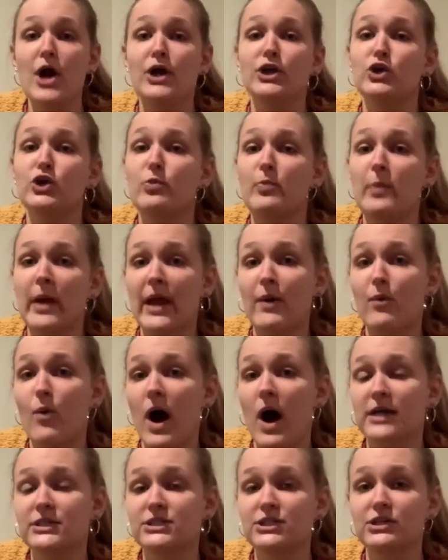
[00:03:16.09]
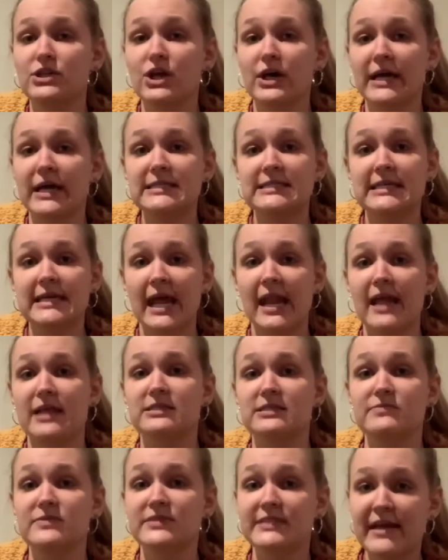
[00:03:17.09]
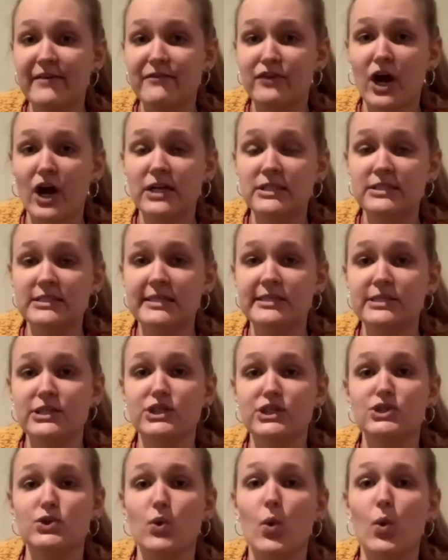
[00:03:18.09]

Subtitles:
you may want to look into getting some safeguard scissors